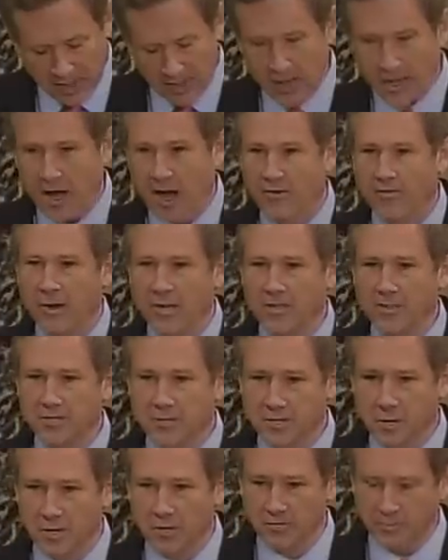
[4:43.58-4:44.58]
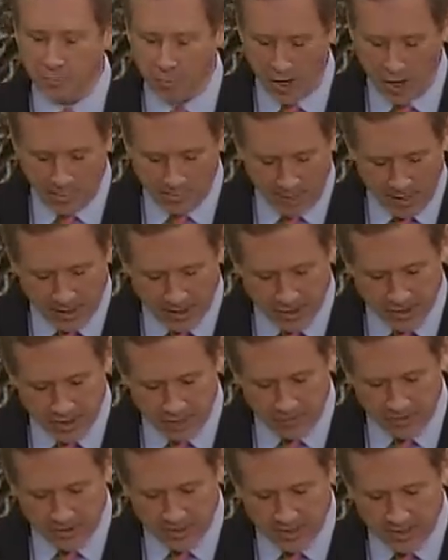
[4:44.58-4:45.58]
of unserved broadband
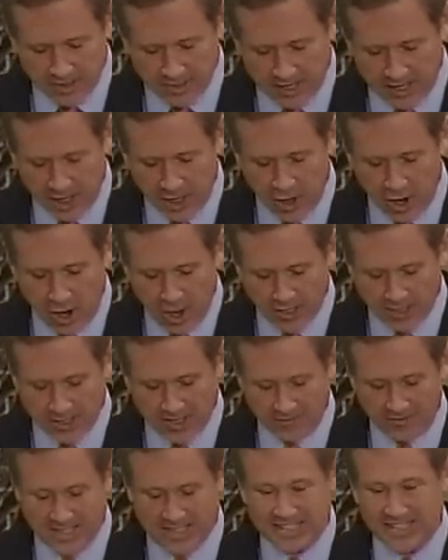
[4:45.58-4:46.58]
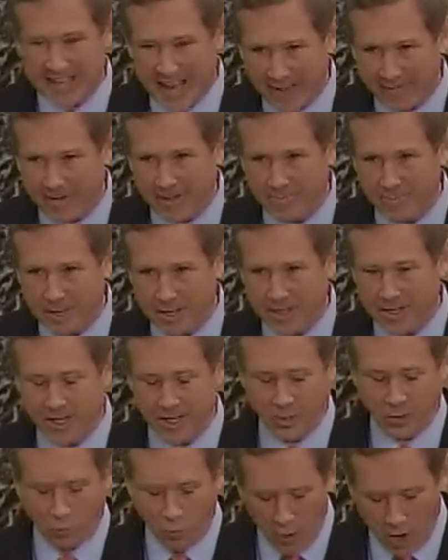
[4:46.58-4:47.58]
services at a cost of
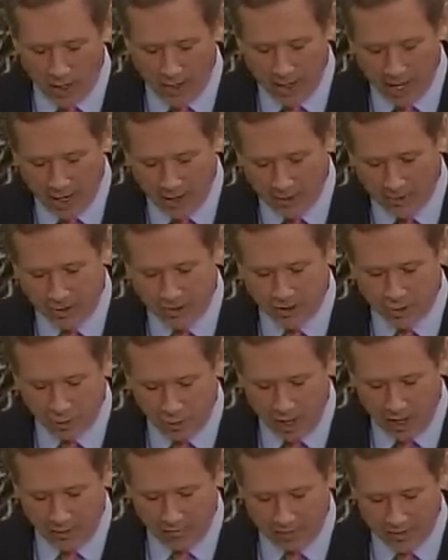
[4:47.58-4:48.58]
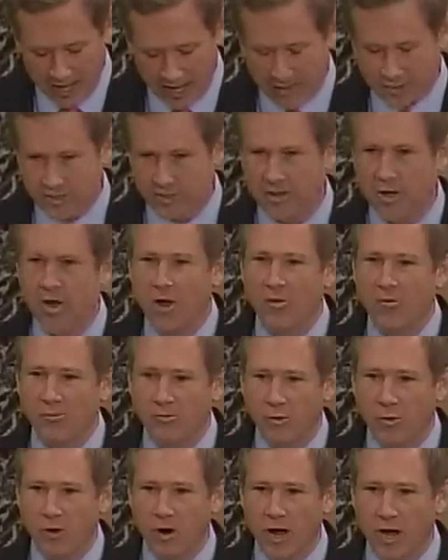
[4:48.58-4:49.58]

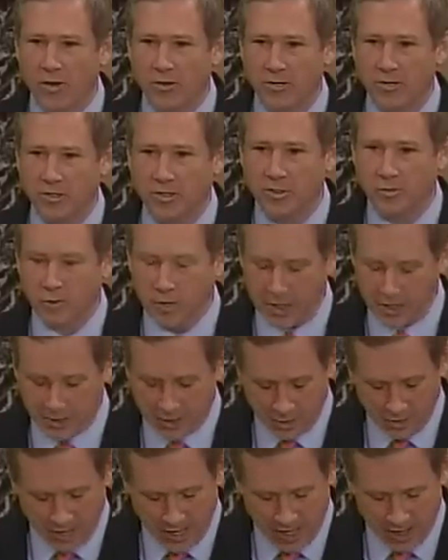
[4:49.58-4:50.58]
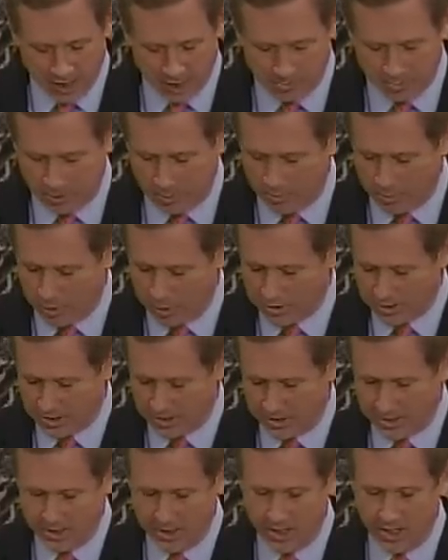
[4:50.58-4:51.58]
$7,112,422 per
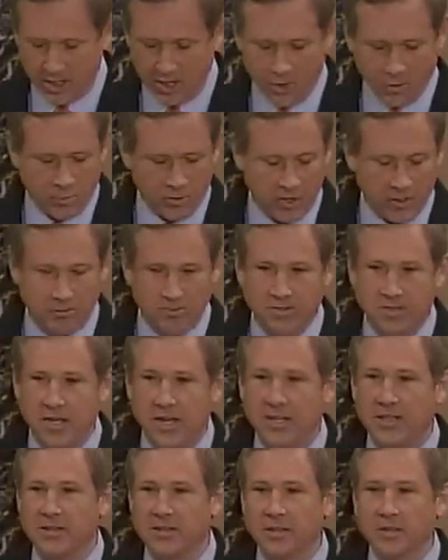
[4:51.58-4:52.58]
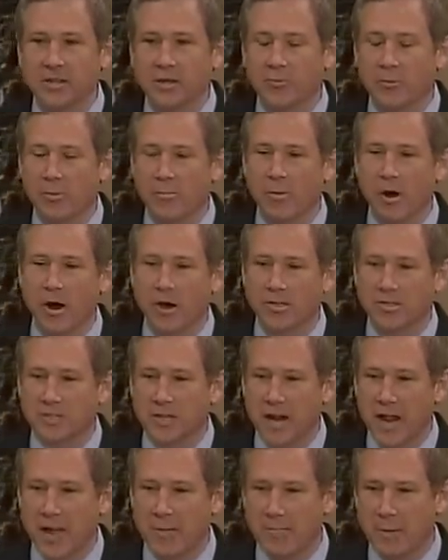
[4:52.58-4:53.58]
person, we have seen that the remarks
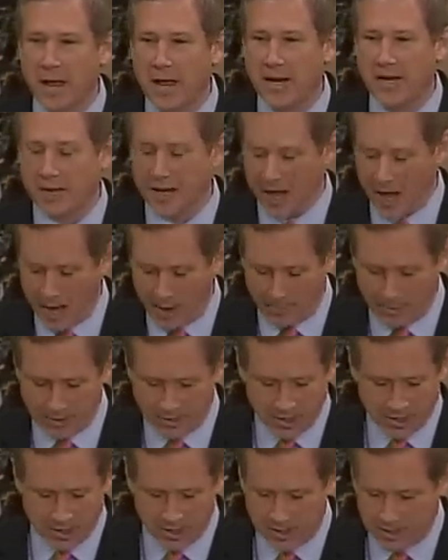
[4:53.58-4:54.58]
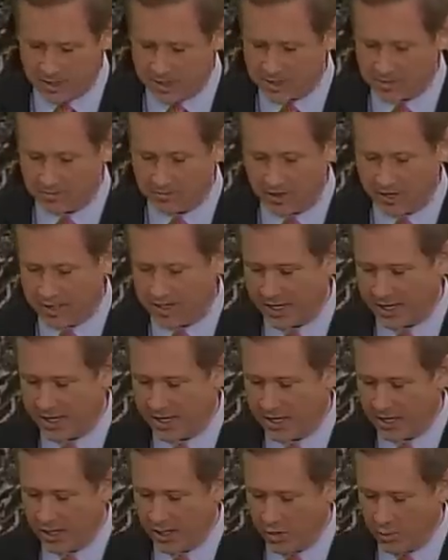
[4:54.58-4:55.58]
that I made in opposition to this funding
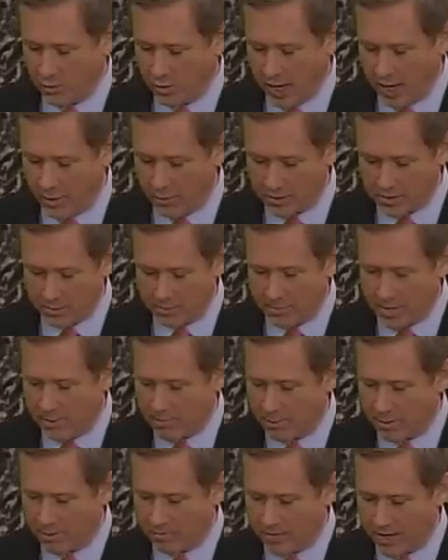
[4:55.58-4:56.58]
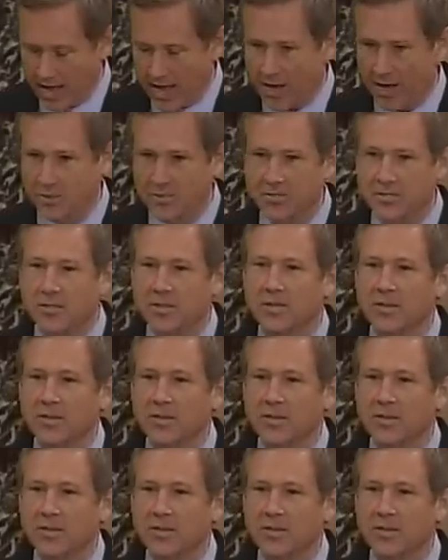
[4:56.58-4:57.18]
when I was a member of the House